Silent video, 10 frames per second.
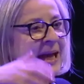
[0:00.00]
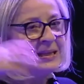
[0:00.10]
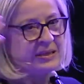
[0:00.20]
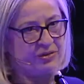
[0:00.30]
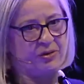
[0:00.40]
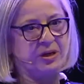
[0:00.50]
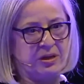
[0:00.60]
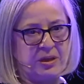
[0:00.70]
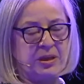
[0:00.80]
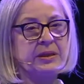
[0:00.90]
that
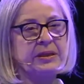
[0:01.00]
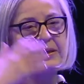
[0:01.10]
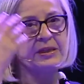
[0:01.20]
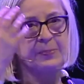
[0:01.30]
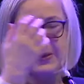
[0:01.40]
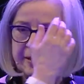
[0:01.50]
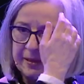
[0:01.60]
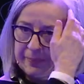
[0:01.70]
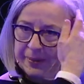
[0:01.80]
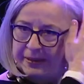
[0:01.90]
struggle, in this big
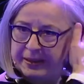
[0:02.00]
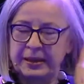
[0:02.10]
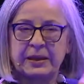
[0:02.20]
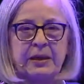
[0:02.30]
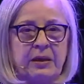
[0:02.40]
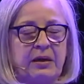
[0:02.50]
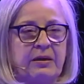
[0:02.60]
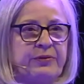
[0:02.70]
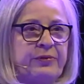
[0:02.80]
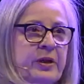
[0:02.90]
company
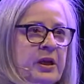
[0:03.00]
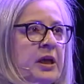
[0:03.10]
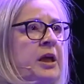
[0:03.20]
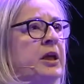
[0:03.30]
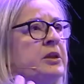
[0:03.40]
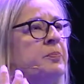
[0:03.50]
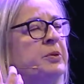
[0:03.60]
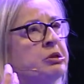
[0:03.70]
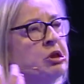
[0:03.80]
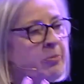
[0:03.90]
of
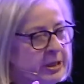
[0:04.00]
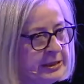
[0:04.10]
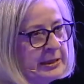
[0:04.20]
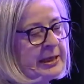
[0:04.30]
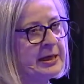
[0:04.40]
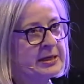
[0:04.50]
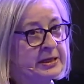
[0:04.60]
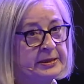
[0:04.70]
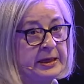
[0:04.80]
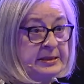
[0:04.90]
predominantly
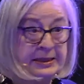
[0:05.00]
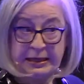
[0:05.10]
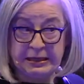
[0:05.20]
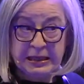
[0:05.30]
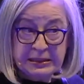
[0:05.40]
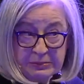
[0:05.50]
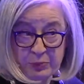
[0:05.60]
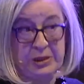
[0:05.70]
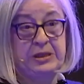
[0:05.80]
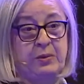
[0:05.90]
architects, and I liked
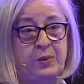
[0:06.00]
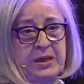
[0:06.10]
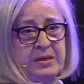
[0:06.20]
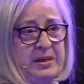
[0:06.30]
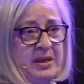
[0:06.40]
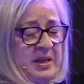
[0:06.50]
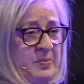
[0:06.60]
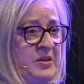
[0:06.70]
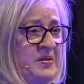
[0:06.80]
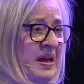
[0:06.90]
working with architects
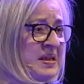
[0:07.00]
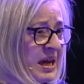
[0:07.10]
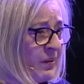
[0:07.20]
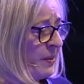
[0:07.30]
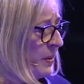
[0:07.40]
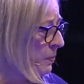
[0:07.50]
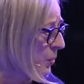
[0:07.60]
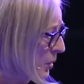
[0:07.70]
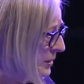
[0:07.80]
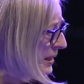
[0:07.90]
because that's how I've been
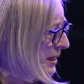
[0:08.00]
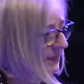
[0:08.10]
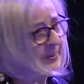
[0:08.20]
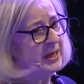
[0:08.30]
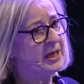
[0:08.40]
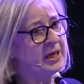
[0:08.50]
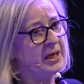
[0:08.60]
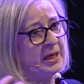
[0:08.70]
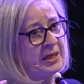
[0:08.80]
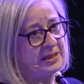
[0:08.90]
brought up
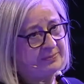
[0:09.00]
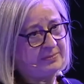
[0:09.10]
at